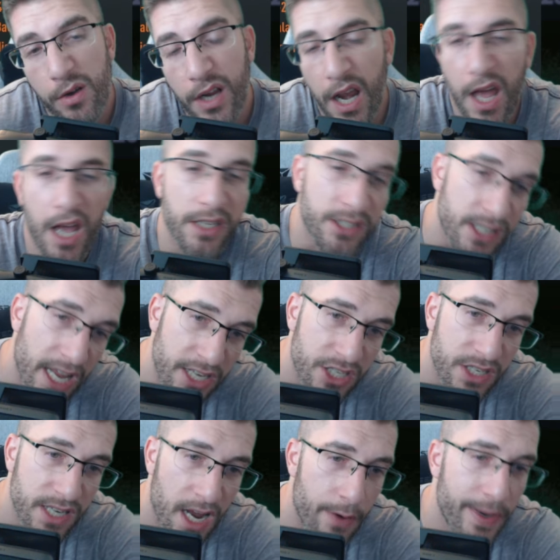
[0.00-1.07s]
class,
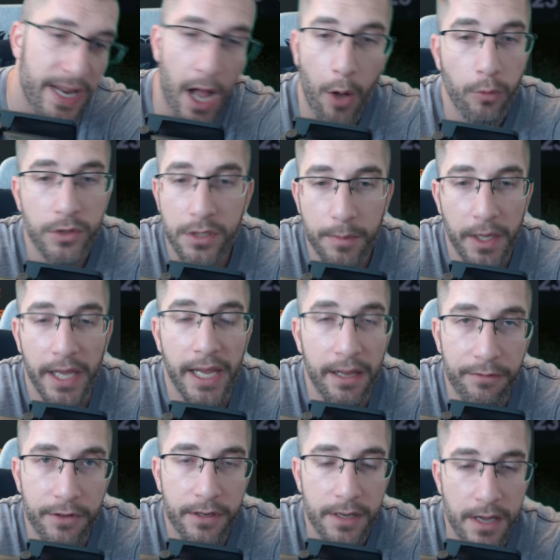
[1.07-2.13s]
legendary, ultimate
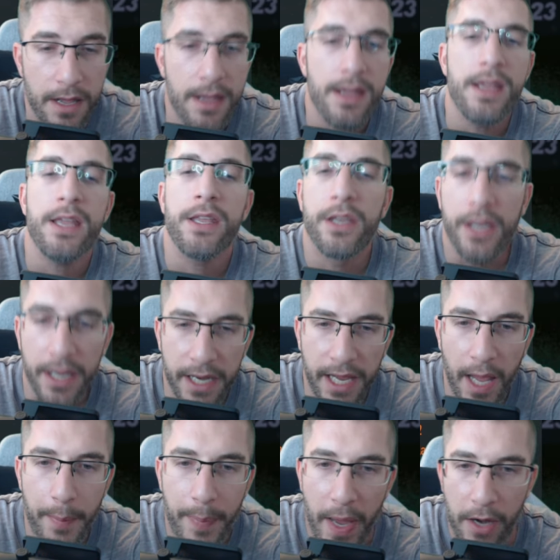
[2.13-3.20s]
even, you're going to
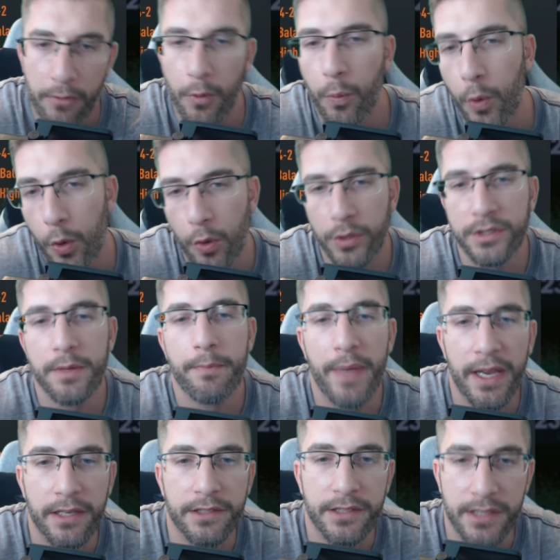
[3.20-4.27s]
get better rewards and
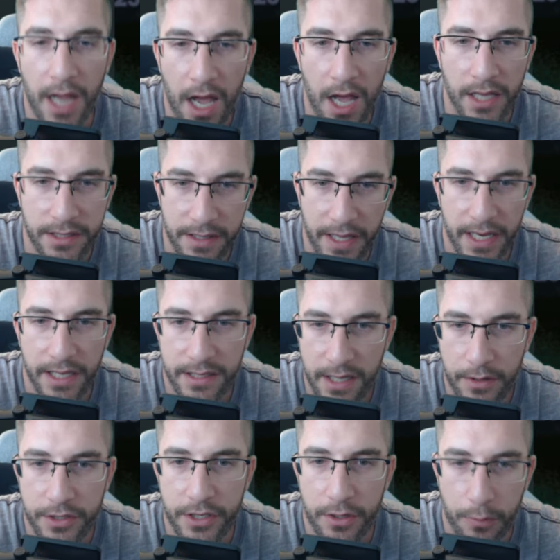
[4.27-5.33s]
better stars, and then it
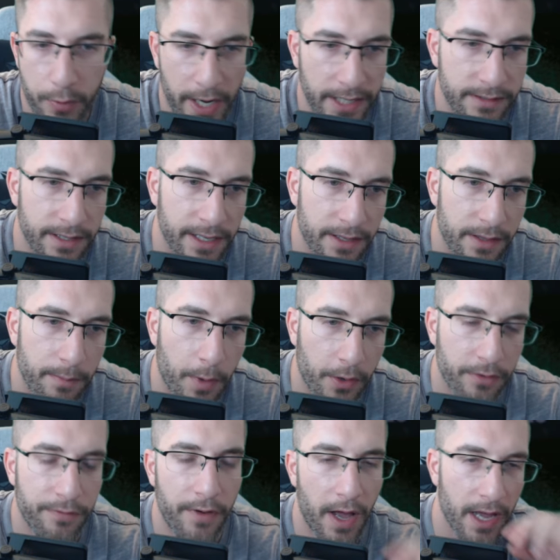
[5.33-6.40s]
tells you the rating and the
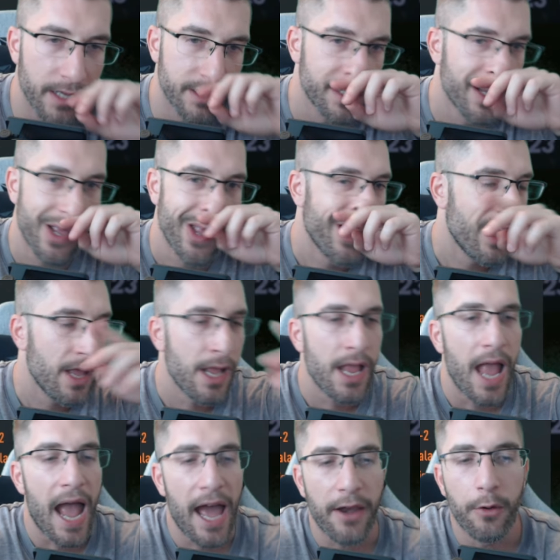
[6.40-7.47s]
modifiers
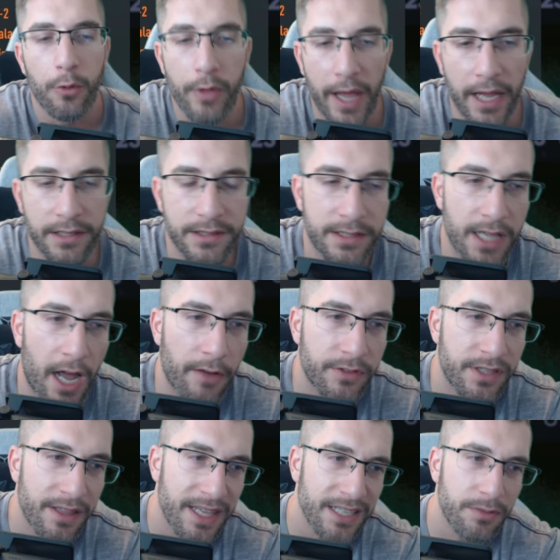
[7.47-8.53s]
and all that stuff. So this